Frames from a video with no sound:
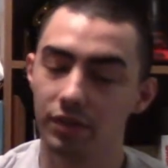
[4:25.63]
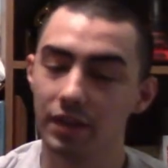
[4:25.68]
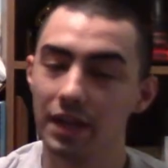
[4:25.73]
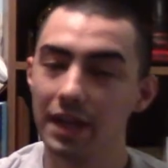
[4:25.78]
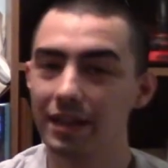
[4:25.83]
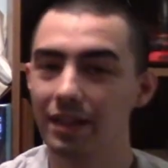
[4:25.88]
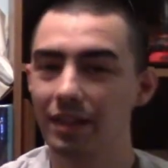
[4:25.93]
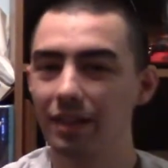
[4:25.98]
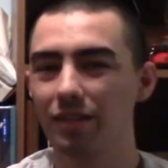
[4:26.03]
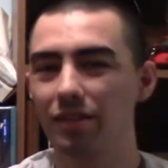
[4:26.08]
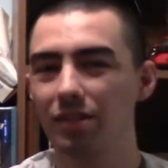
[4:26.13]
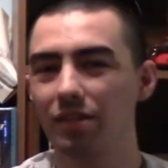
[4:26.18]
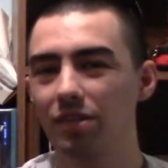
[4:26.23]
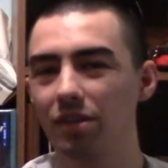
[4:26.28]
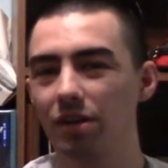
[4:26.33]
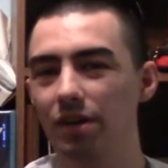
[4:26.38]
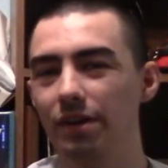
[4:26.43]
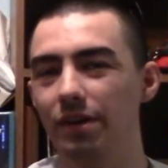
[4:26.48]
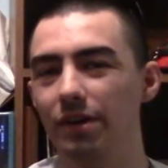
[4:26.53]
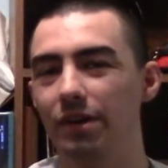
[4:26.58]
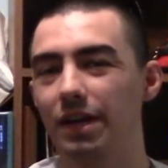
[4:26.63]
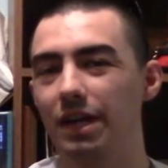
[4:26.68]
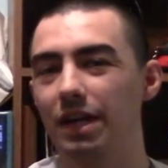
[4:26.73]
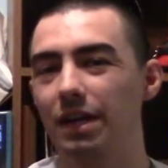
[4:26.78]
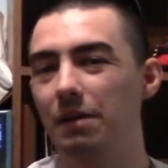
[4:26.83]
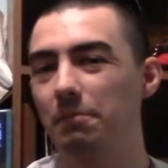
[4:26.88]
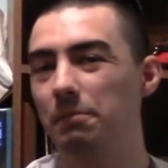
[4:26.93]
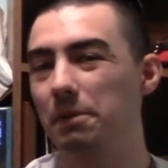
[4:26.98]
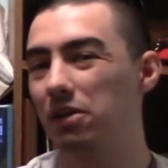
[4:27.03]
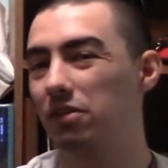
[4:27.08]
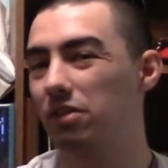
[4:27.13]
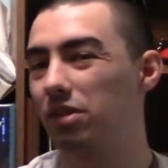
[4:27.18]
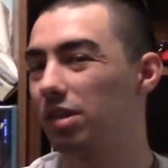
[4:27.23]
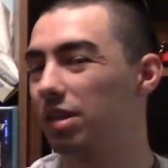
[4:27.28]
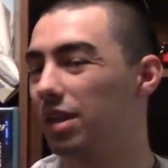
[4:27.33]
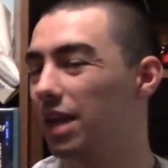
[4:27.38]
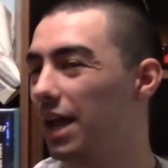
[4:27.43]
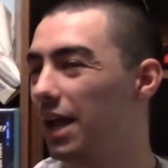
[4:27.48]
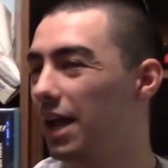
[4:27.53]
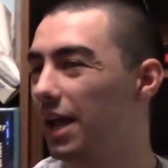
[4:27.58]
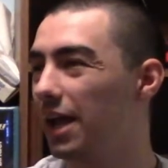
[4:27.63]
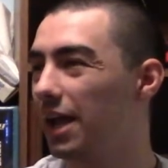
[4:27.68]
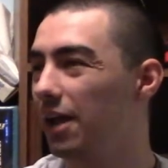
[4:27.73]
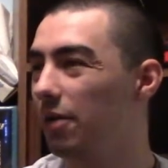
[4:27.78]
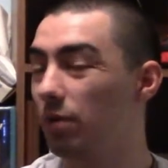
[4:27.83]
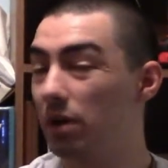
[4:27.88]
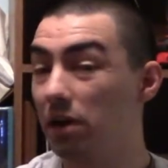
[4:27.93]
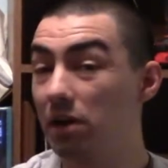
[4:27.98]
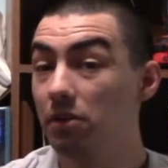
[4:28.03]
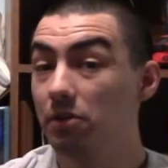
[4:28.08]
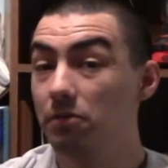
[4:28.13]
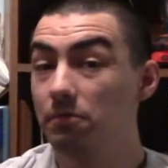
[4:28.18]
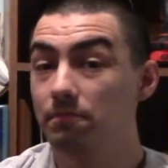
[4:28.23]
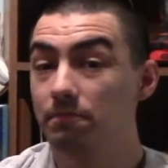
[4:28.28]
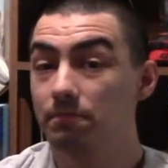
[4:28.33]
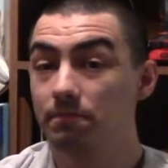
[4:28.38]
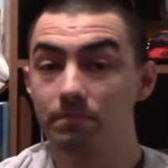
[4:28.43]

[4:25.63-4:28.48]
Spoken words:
Let's talk about, say, well,